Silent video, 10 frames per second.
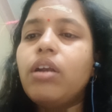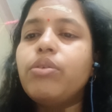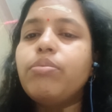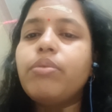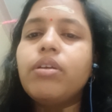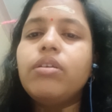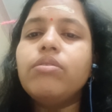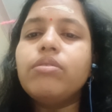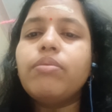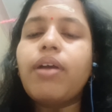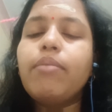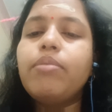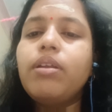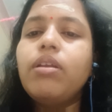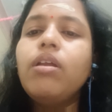and to produce
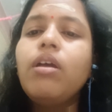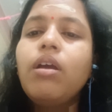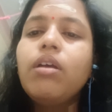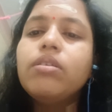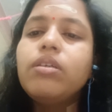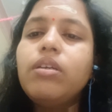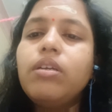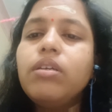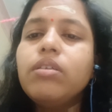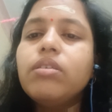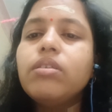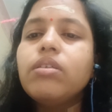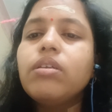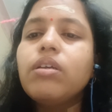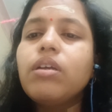viable seedlings
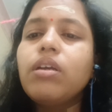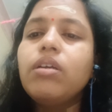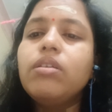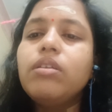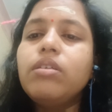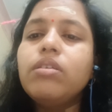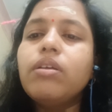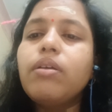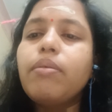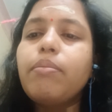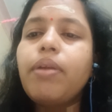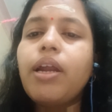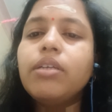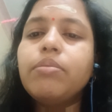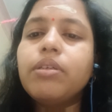in these
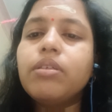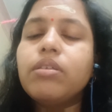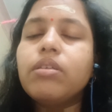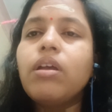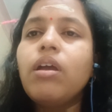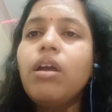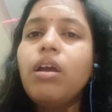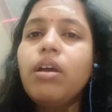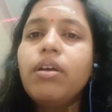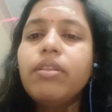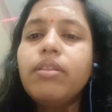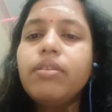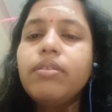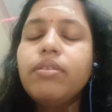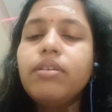plant species.
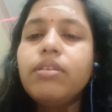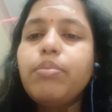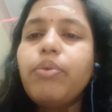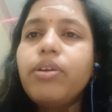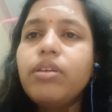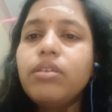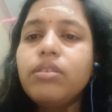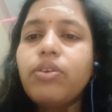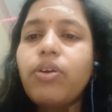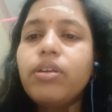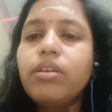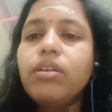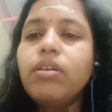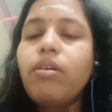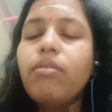Next point is
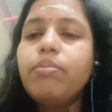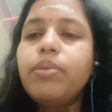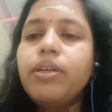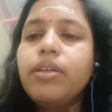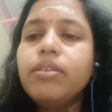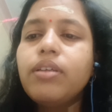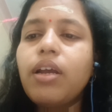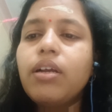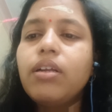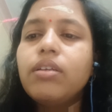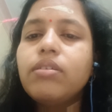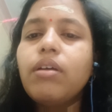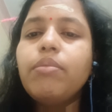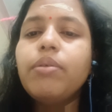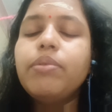shortening of breeding cycle.
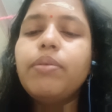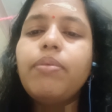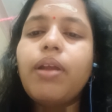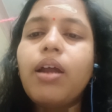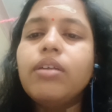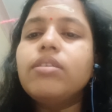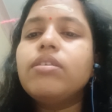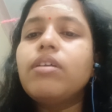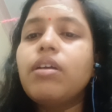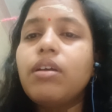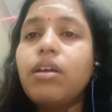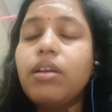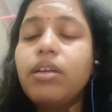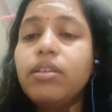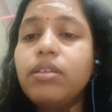Some of the plants
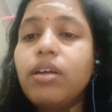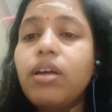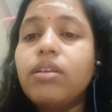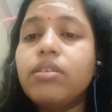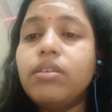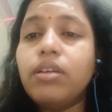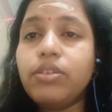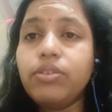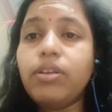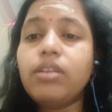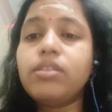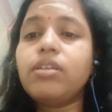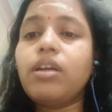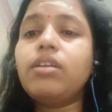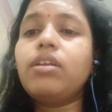in their natural
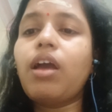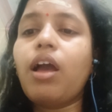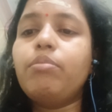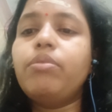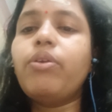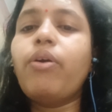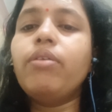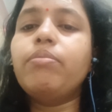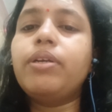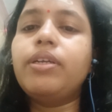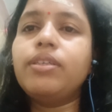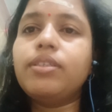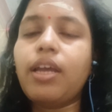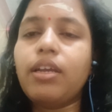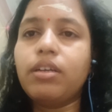state have long breeding
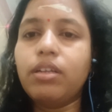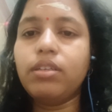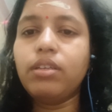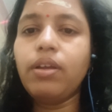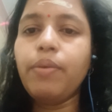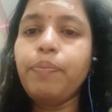cycle.